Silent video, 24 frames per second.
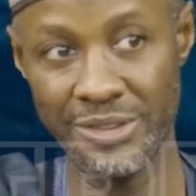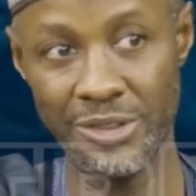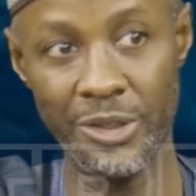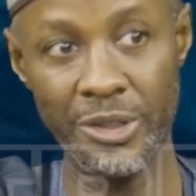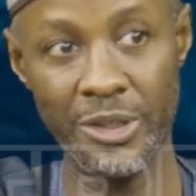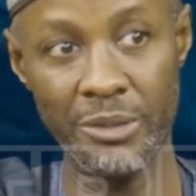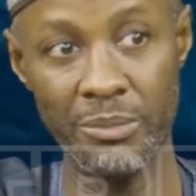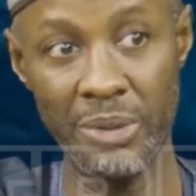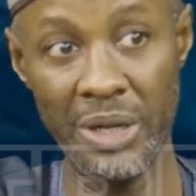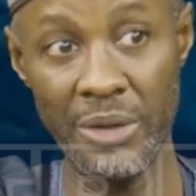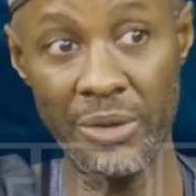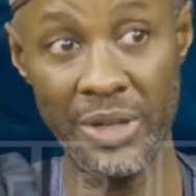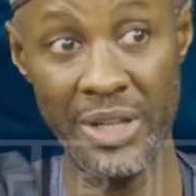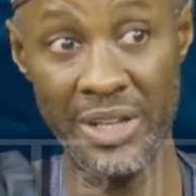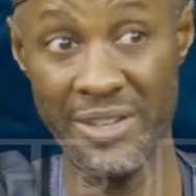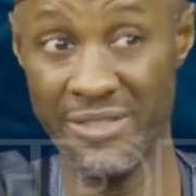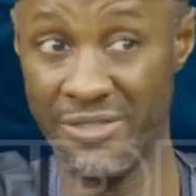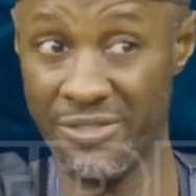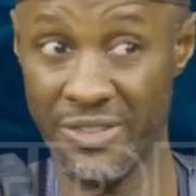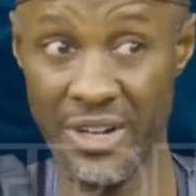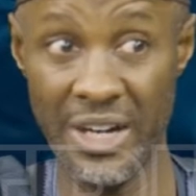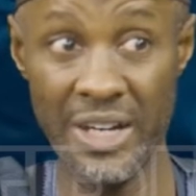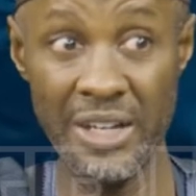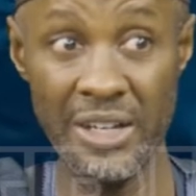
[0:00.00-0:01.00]
talk about, and
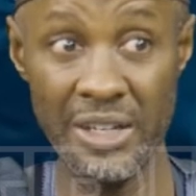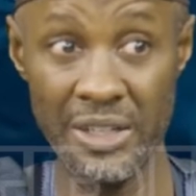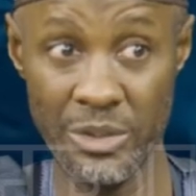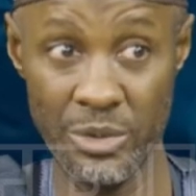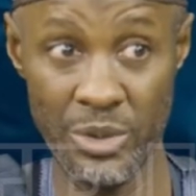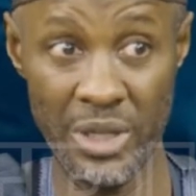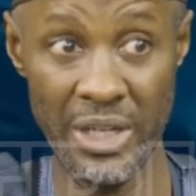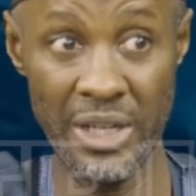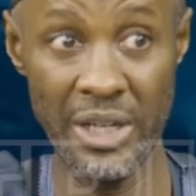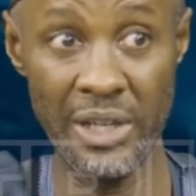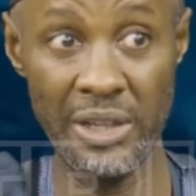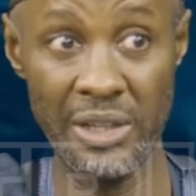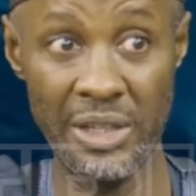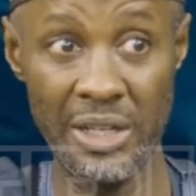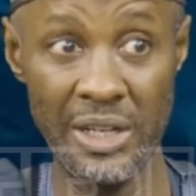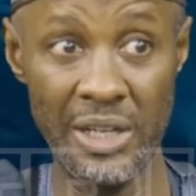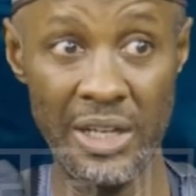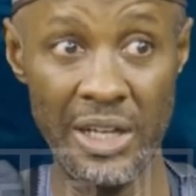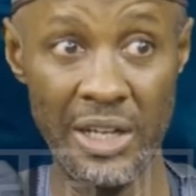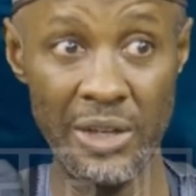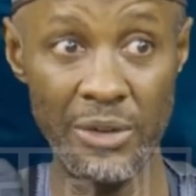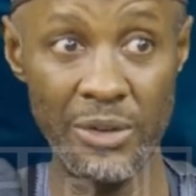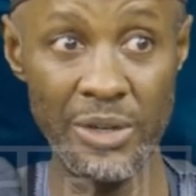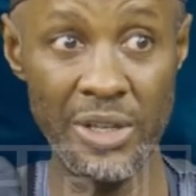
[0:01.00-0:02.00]
mm. frankly, to an extent, they
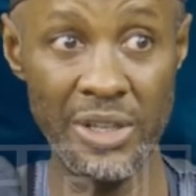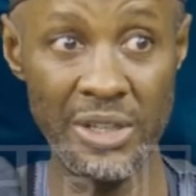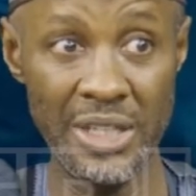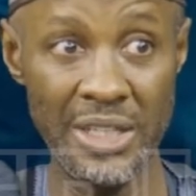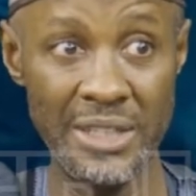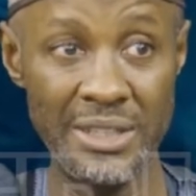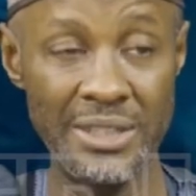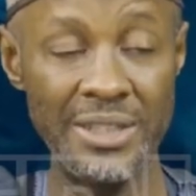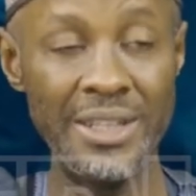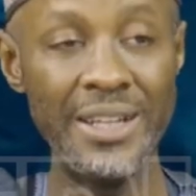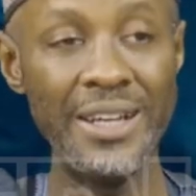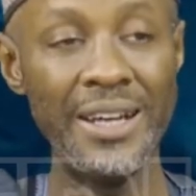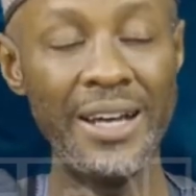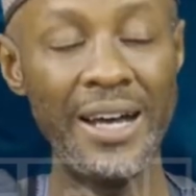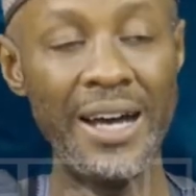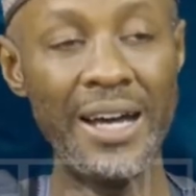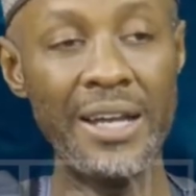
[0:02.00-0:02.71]
are non-state, mm.